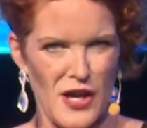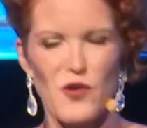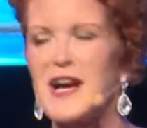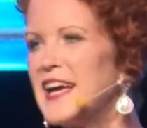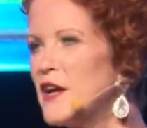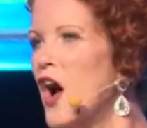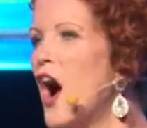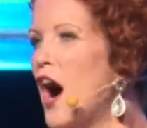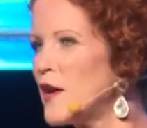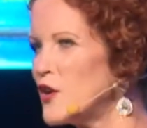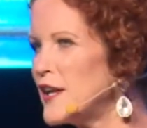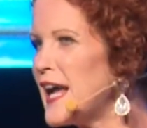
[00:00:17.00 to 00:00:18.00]
Okay,
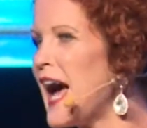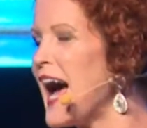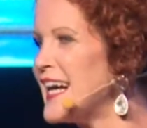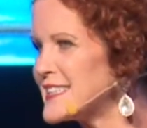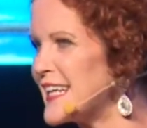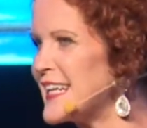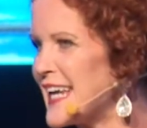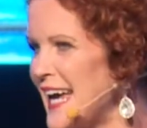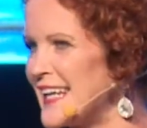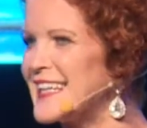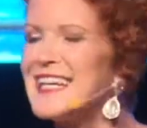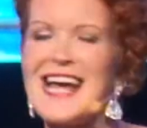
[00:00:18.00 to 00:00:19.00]
I'm going to ask that
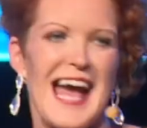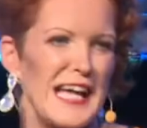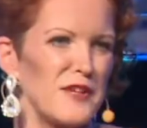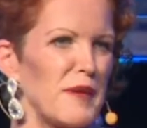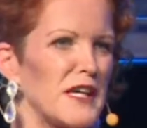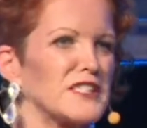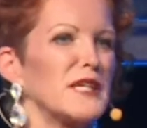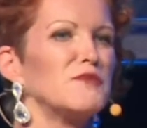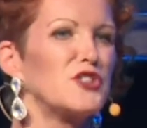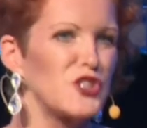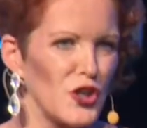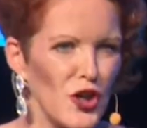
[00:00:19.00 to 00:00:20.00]
again at the end because I'm
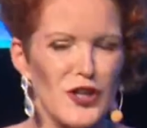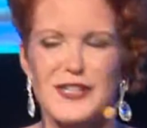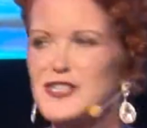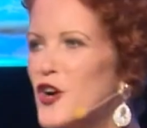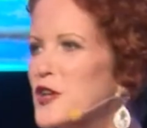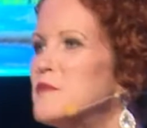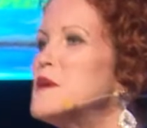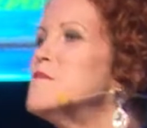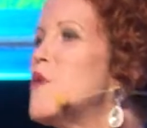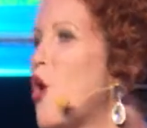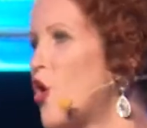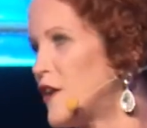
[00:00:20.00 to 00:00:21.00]
sure there's going to be
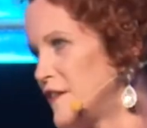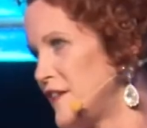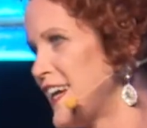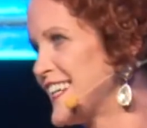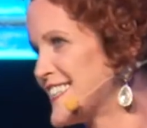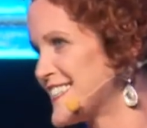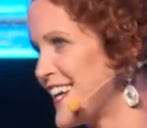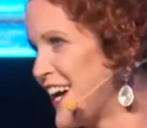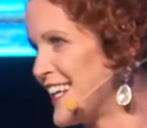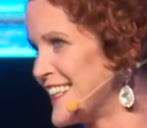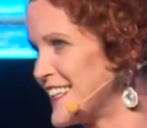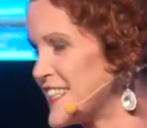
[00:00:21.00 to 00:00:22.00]
more of you
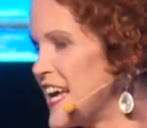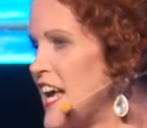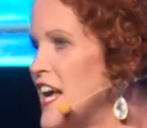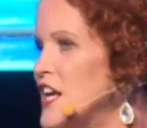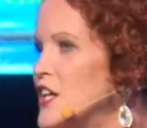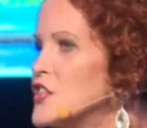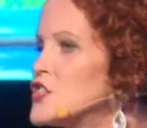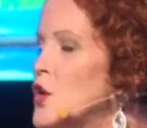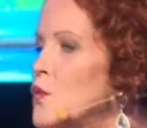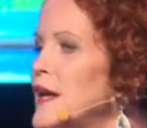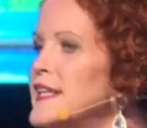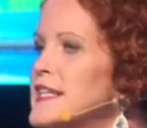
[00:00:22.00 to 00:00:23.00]
excited.
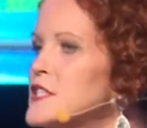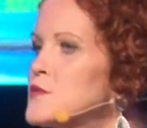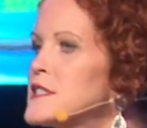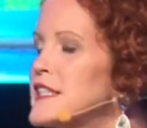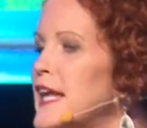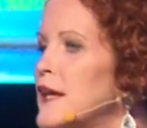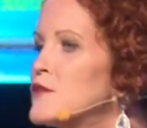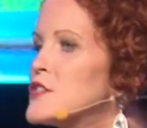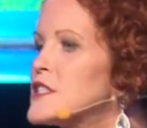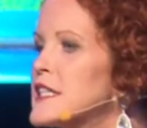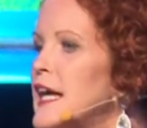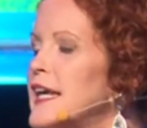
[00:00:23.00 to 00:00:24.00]
So when this was
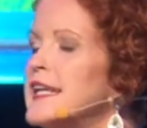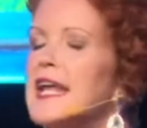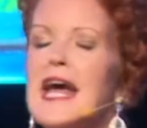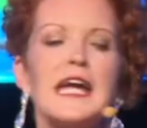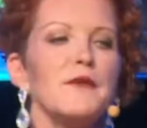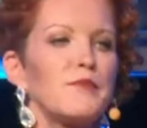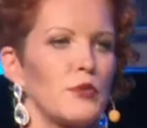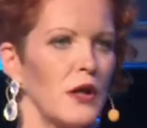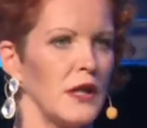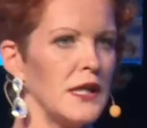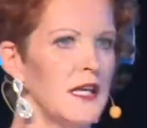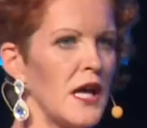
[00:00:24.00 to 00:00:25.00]
announced in
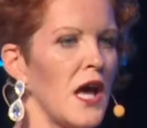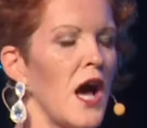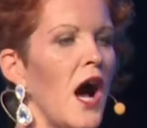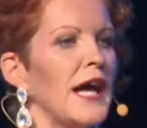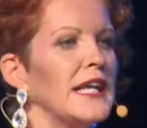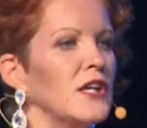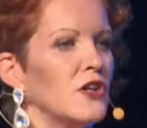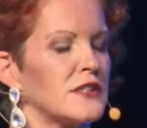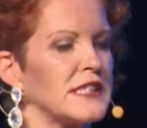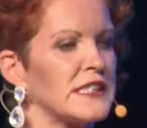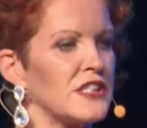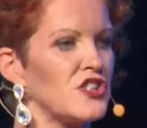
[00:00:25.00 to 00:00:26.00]
April, I
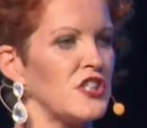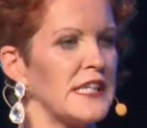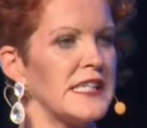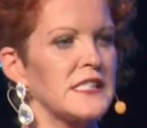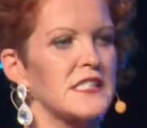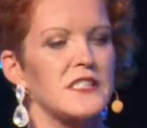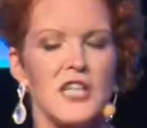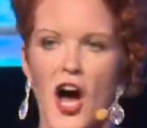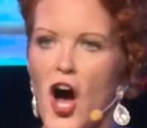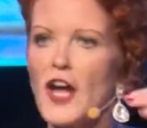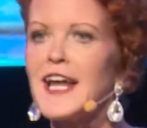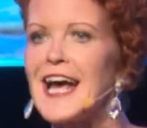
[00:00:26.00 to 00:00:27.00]
looked at the sheet,
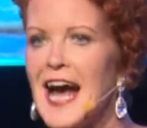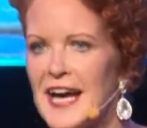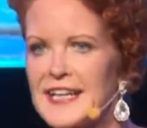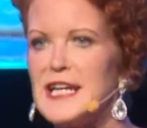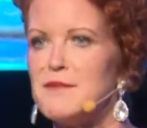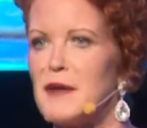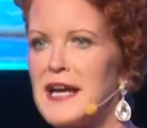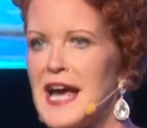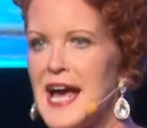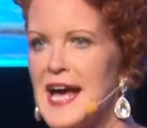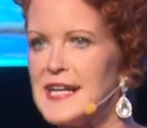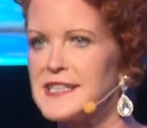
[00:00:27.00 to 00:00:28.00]
thought I had it in my
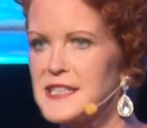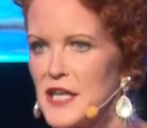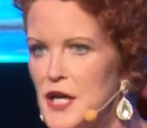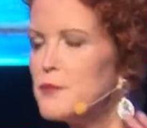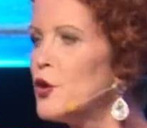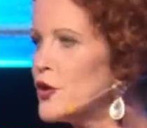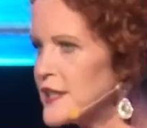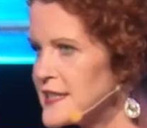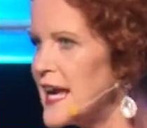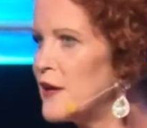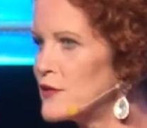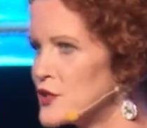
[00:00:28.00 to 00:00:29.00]
head, put it
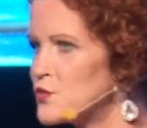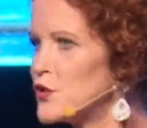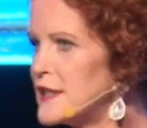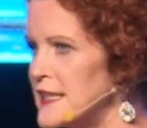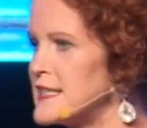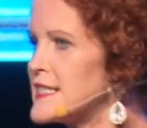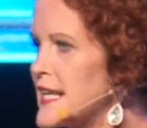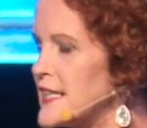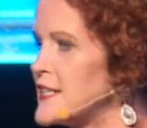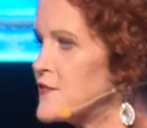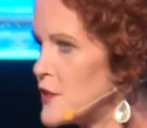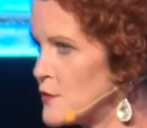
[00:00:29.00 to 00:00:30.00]
down as one of the
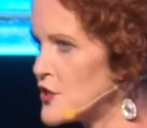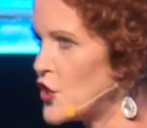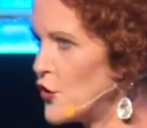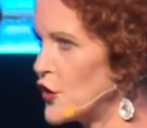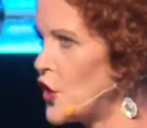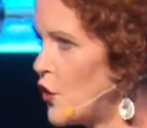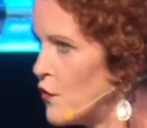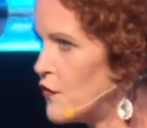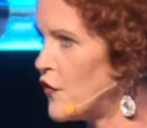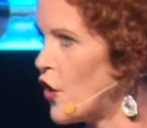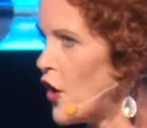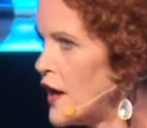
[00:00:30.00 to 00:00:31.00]
incentives I was going to go
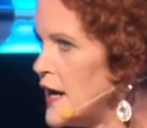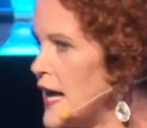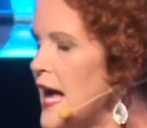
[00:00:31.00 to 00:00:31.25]
for,